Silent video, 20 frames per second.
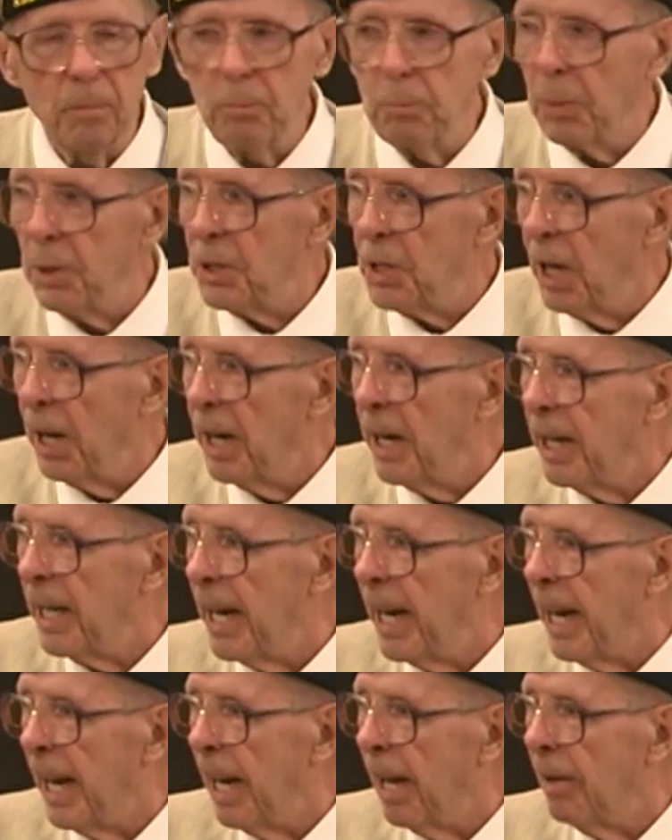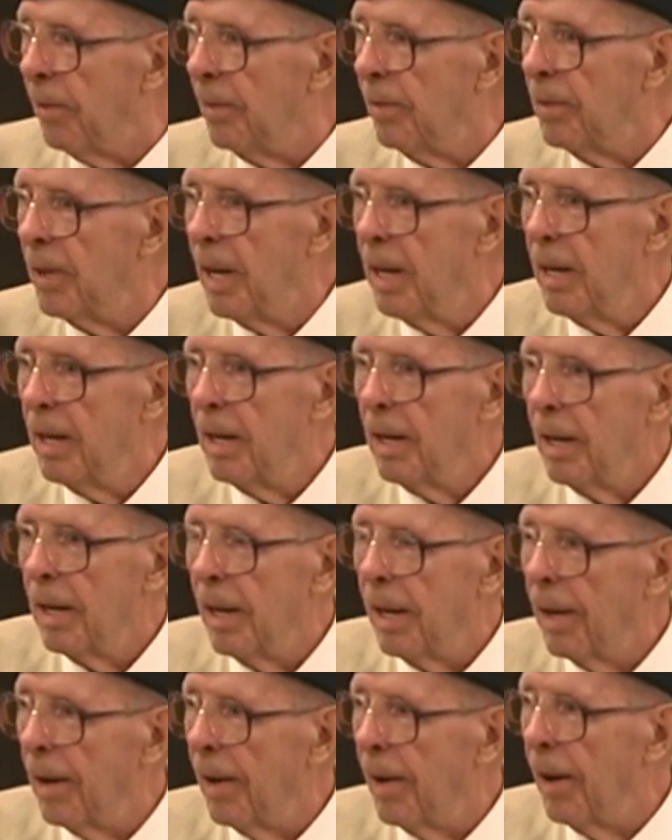pretending he had
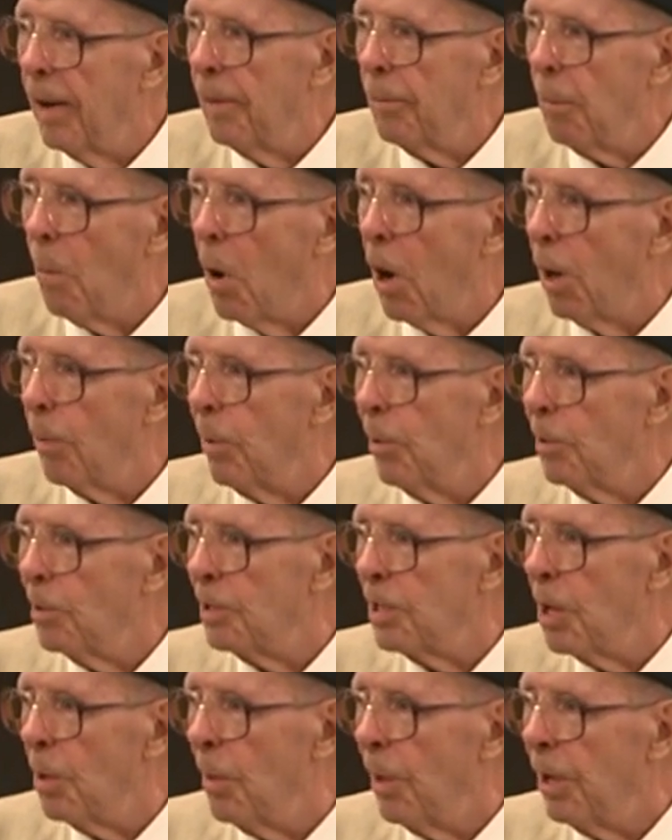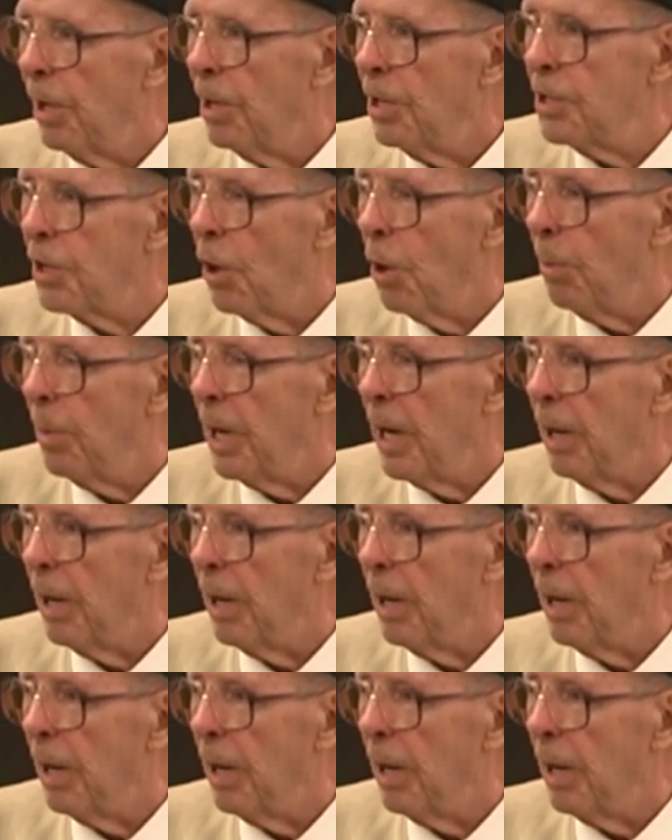marbles he wanted to show me.